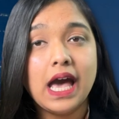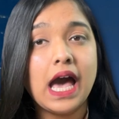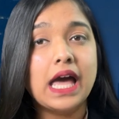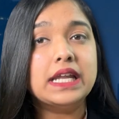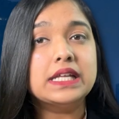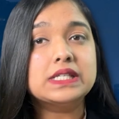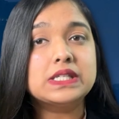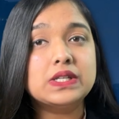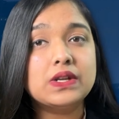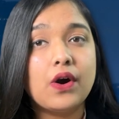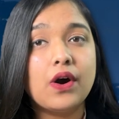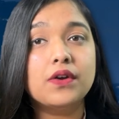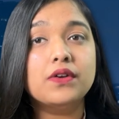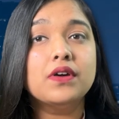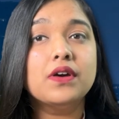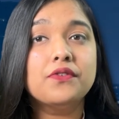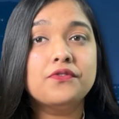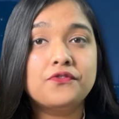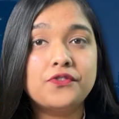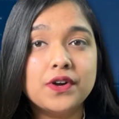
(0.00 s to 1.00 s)
and is
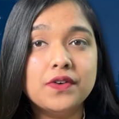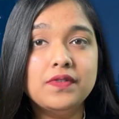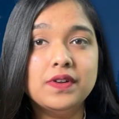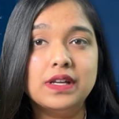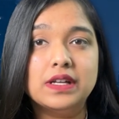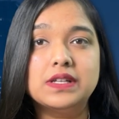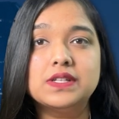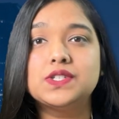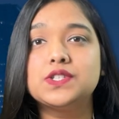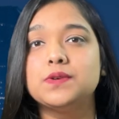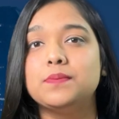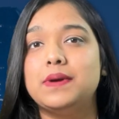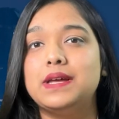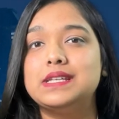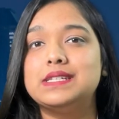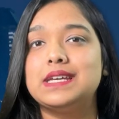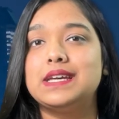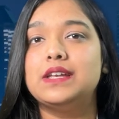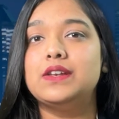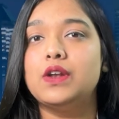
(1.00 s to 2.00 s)
non-frivolous to
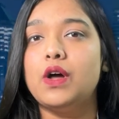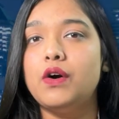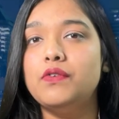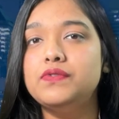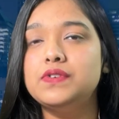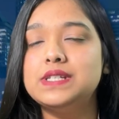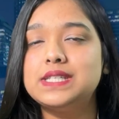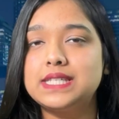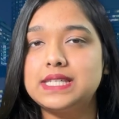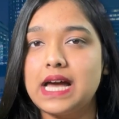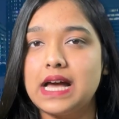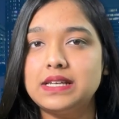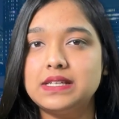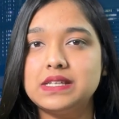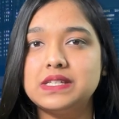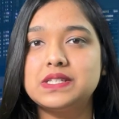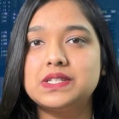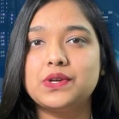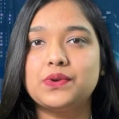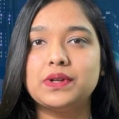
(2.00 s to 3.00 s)
maintain lawful
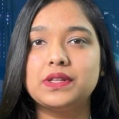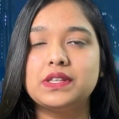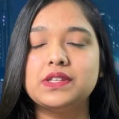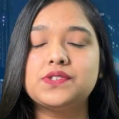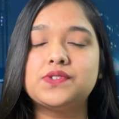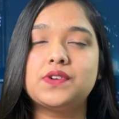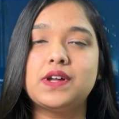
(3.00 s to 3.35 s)
status during this